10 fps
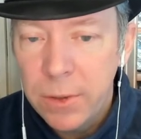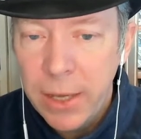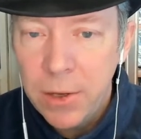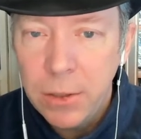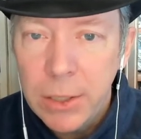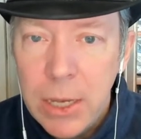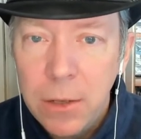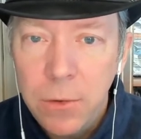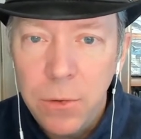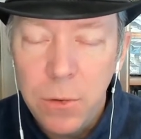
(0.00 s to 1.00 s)
that could
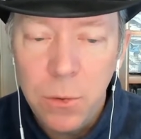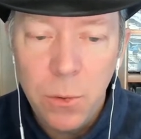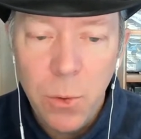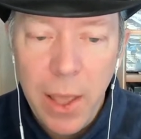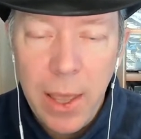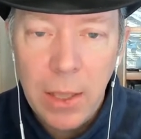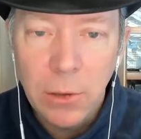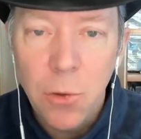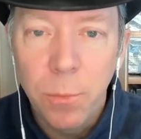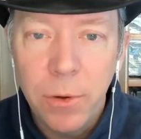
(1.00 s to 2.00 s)
lead to a
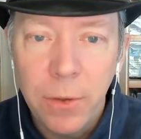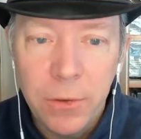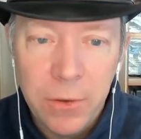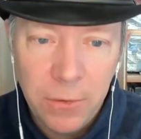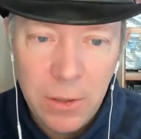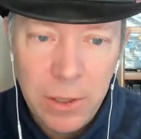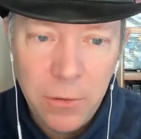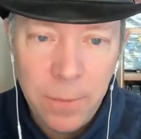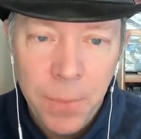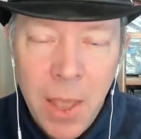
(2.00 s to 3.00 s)
local privilege
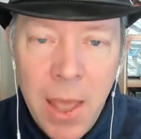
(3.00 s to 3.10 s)
escalation.